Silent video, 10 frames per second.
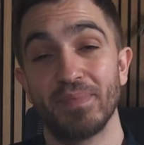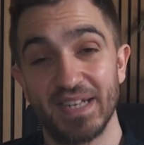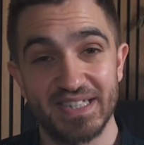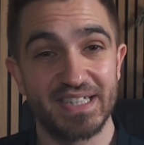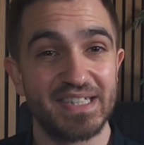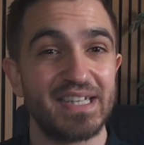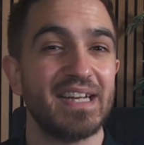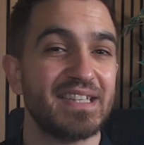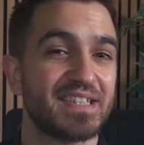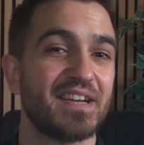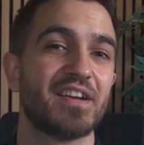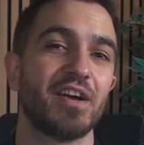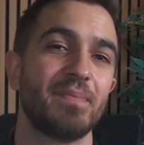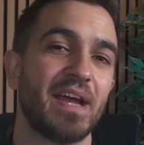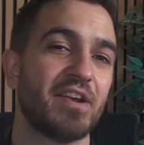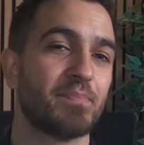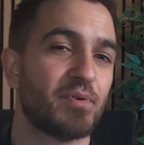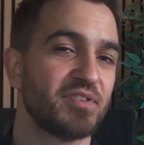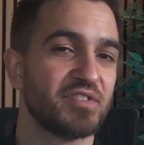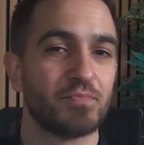isn't is going to come down to
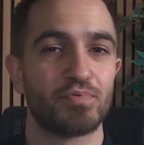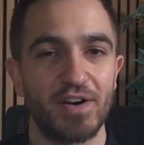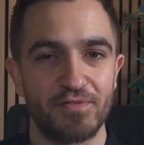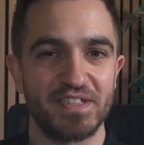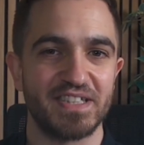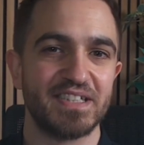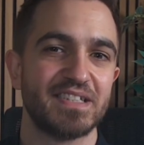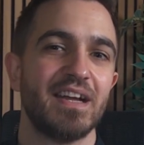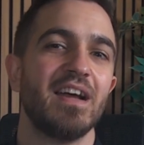personal preferences.